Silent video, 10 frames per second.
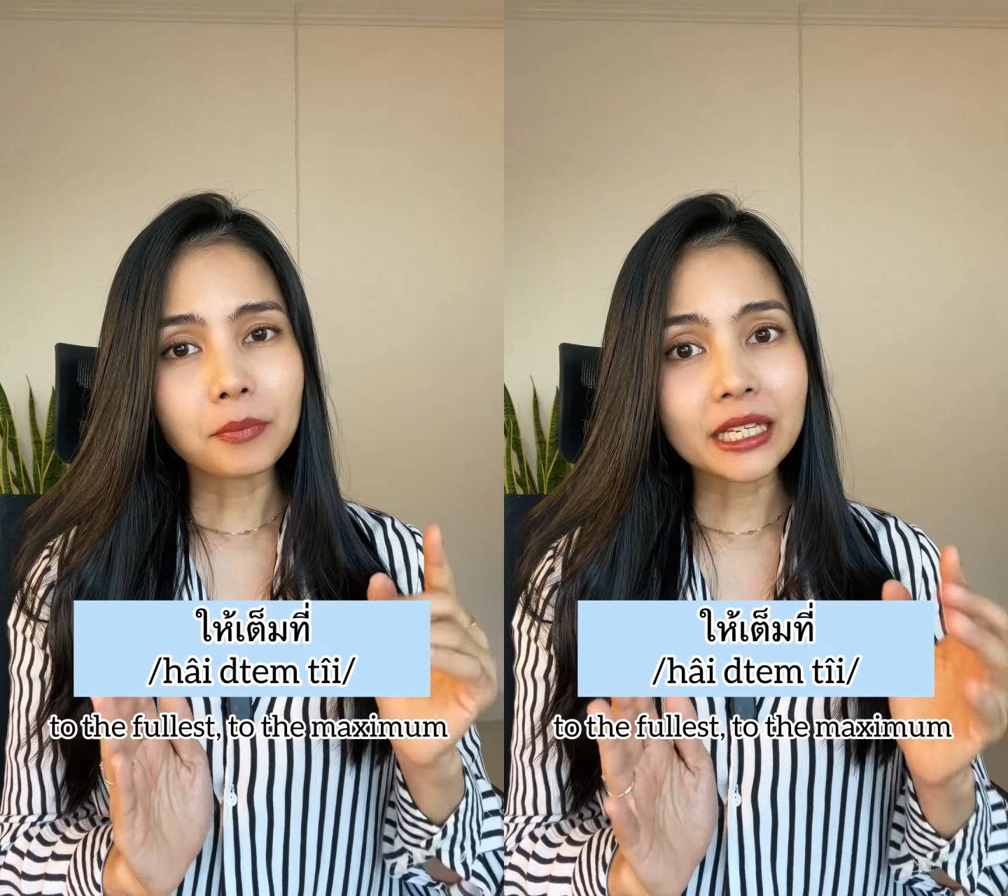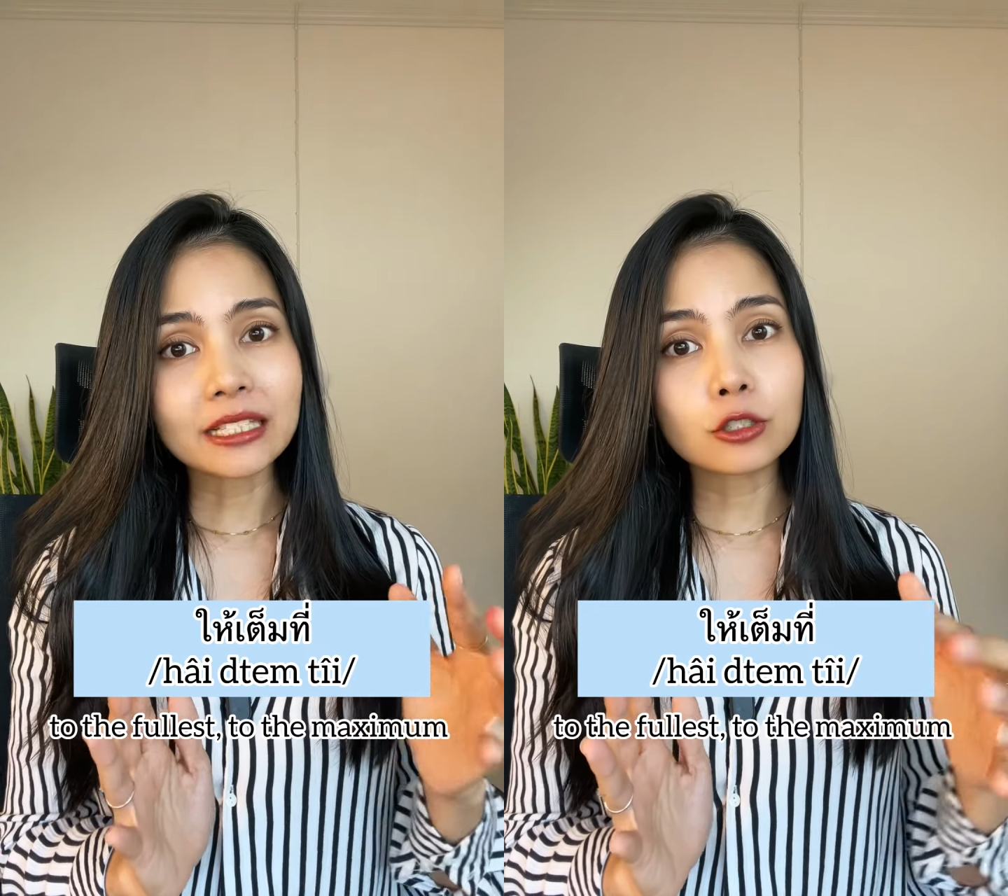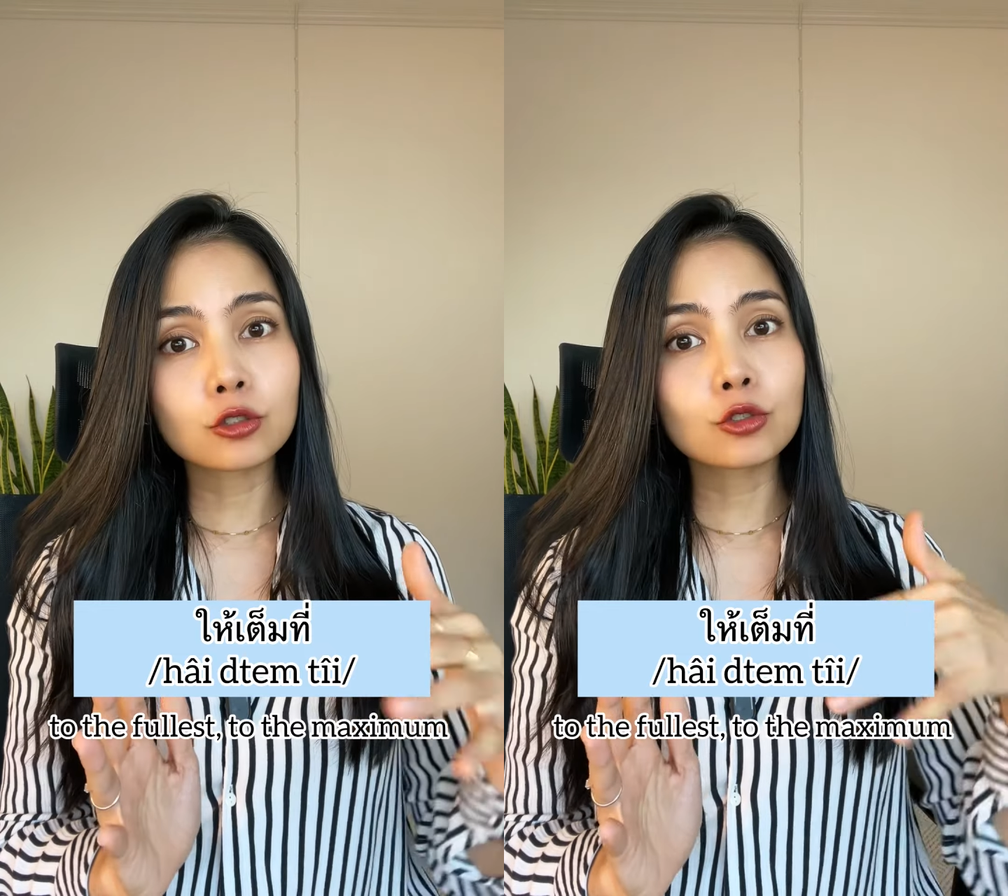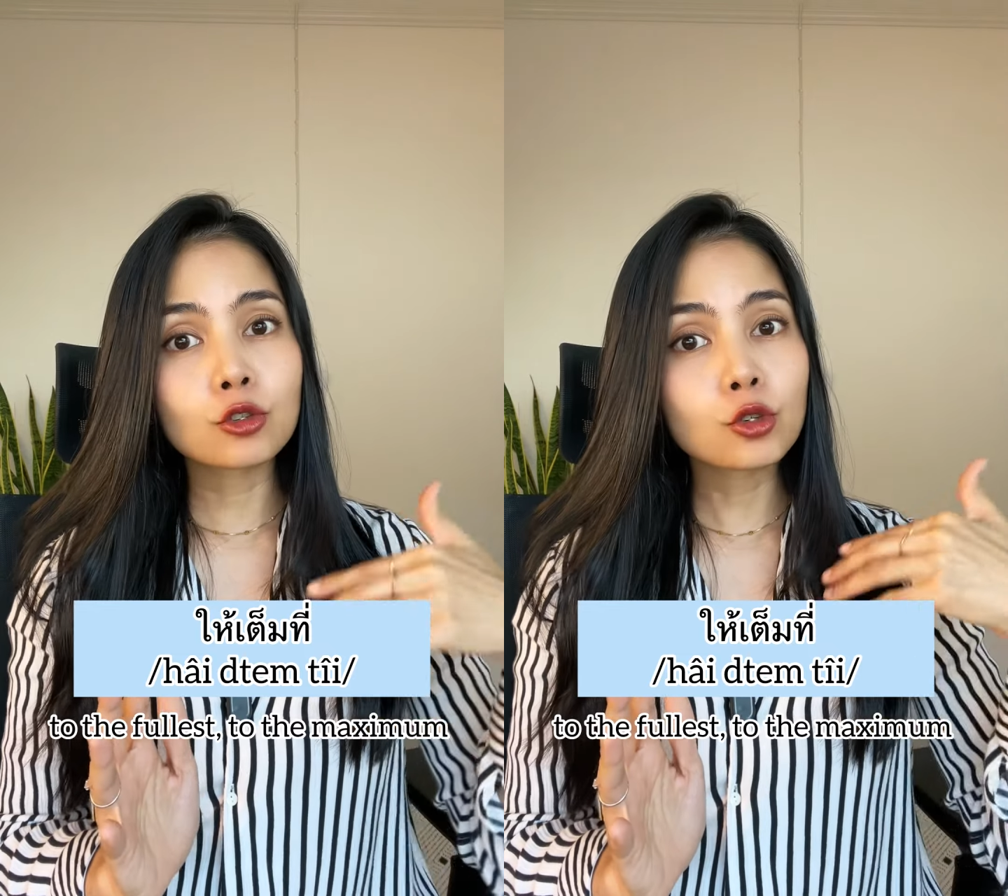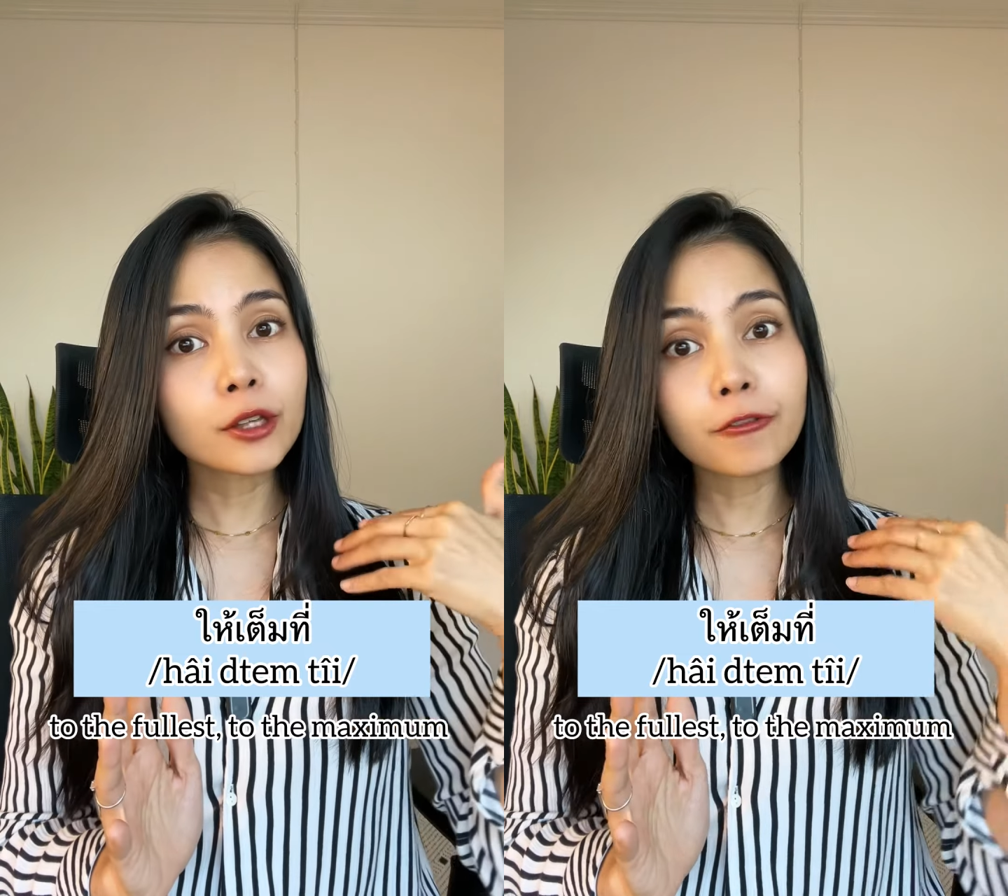means
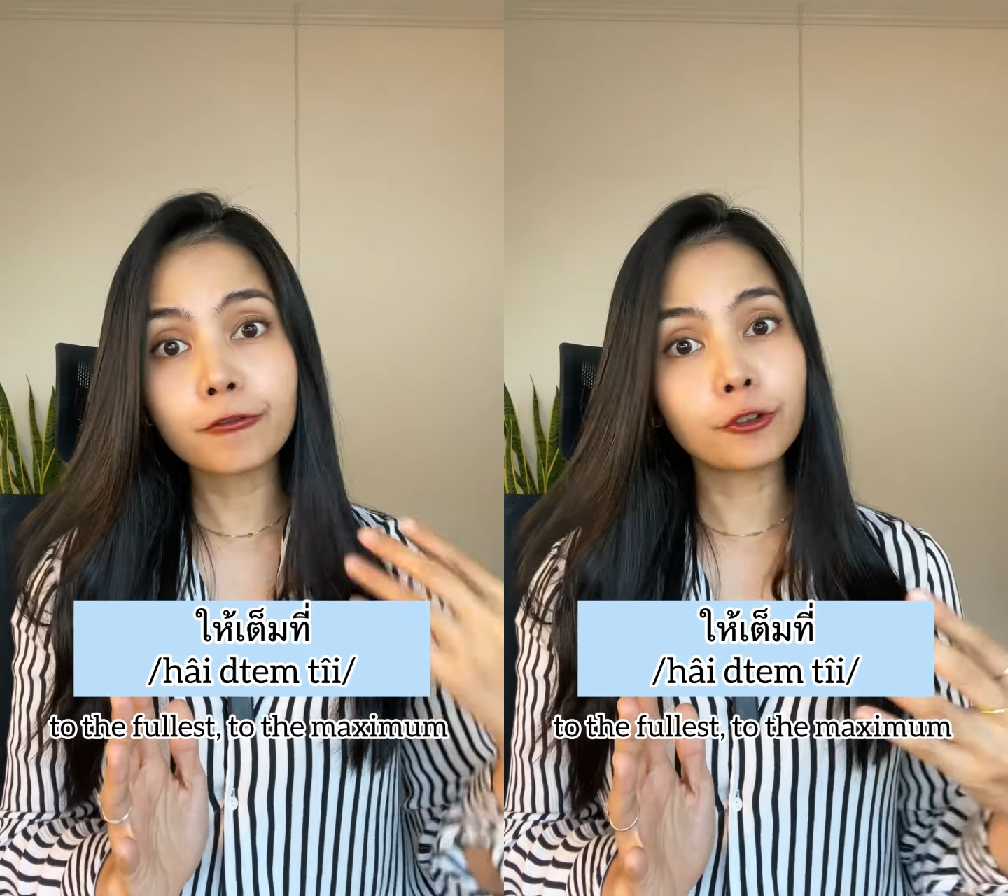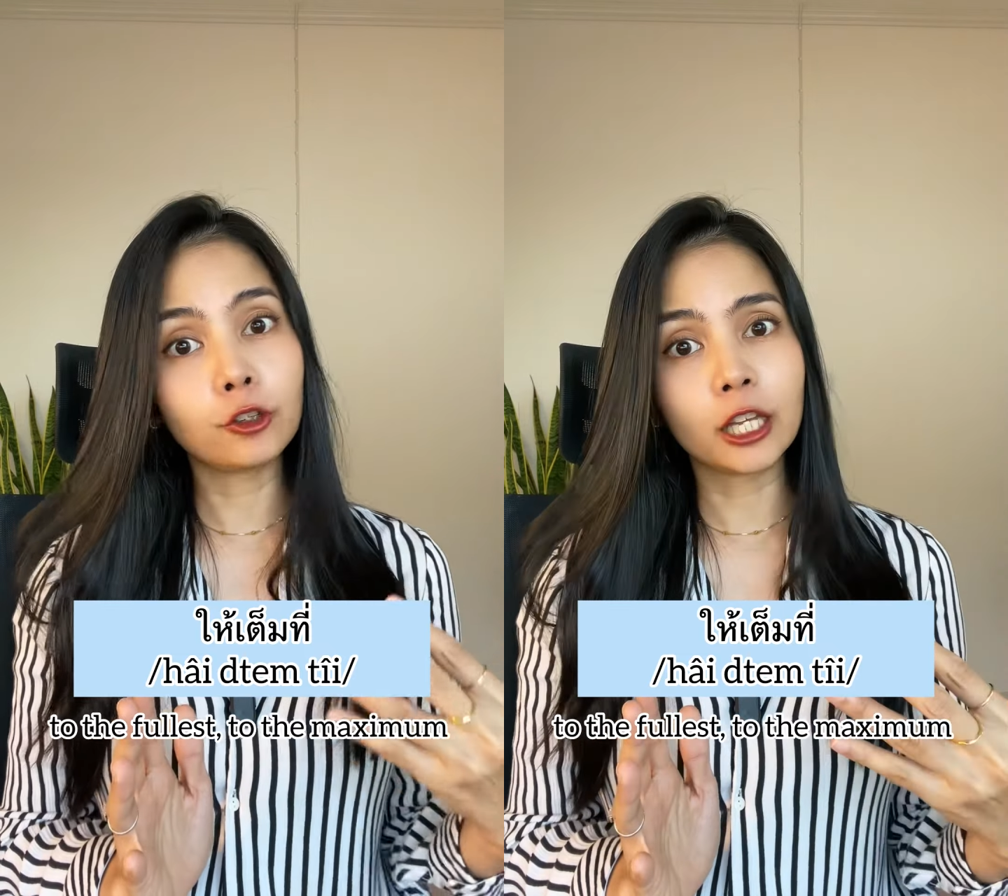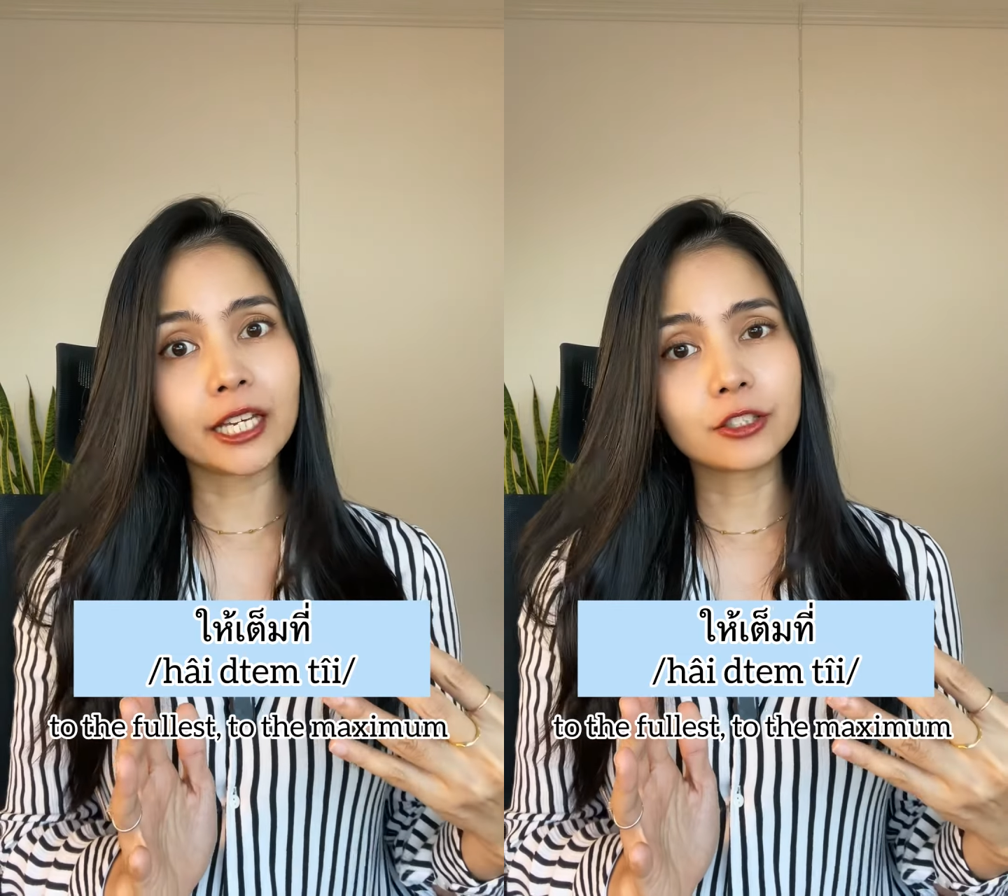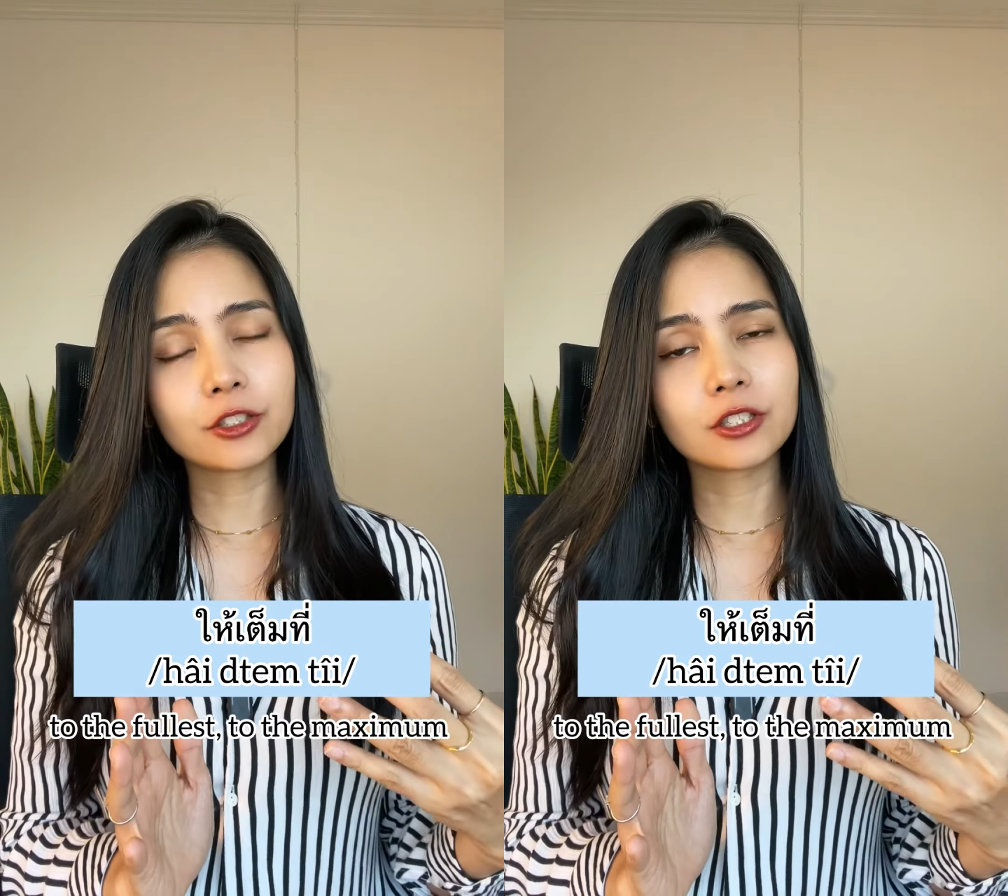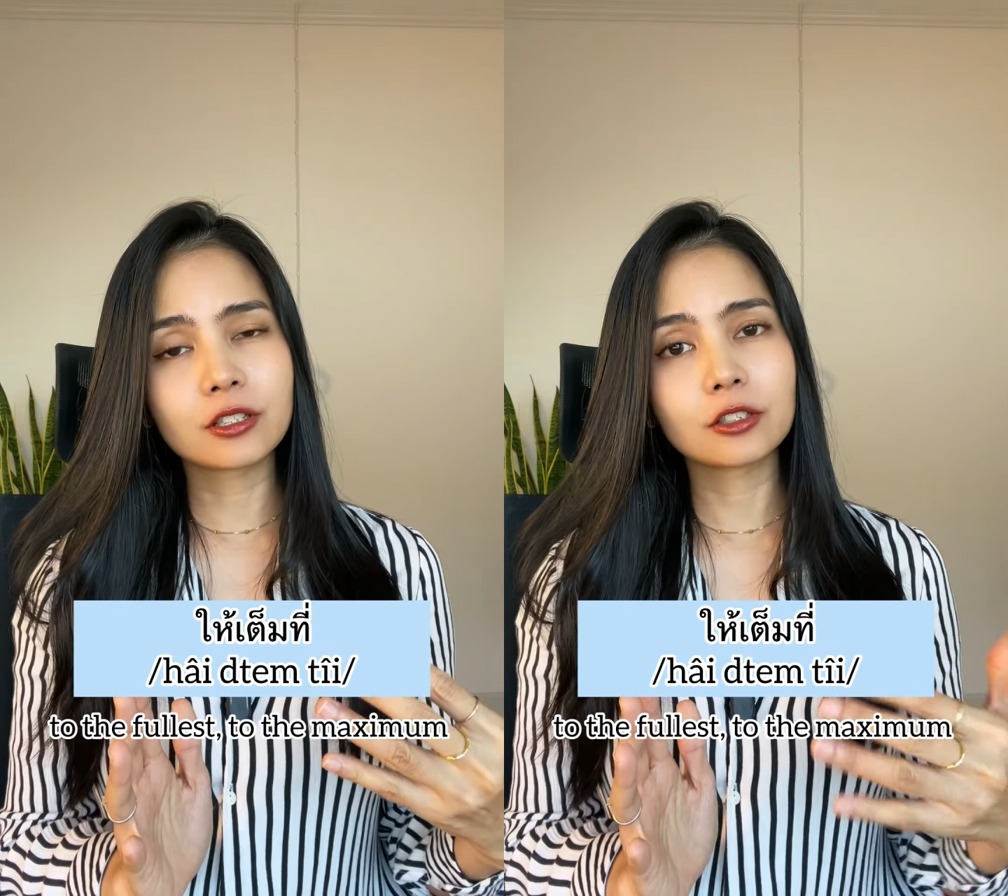to the
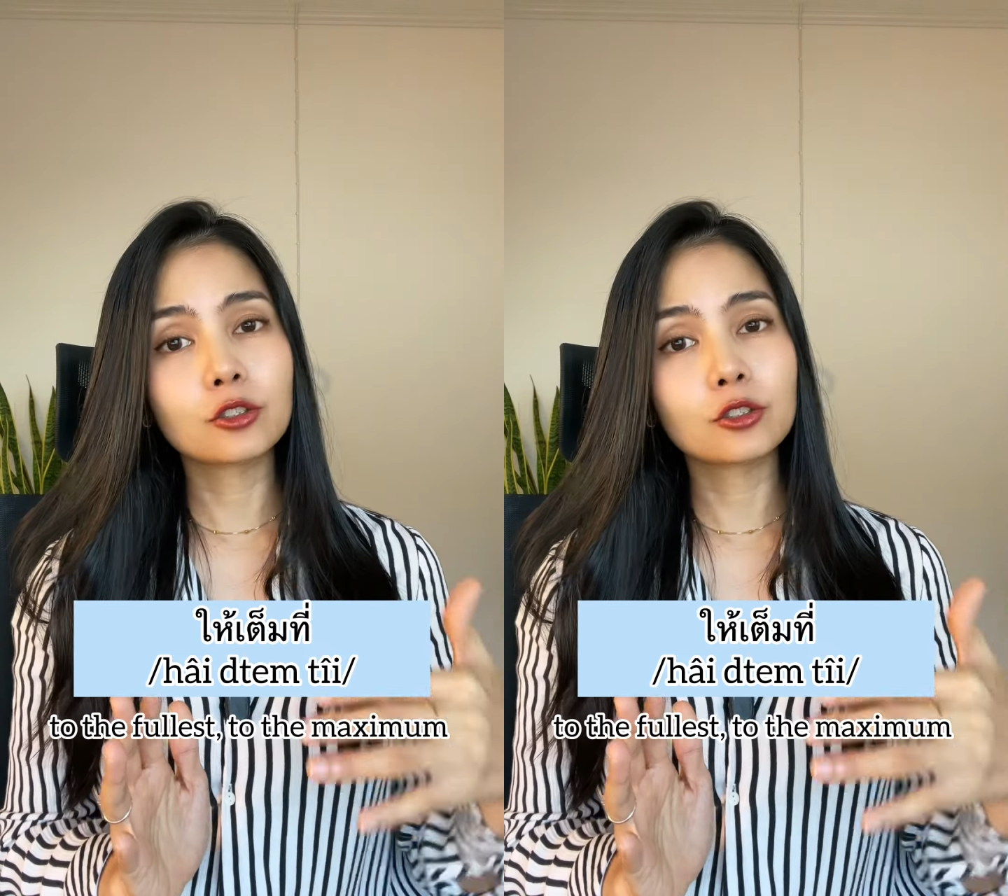fullest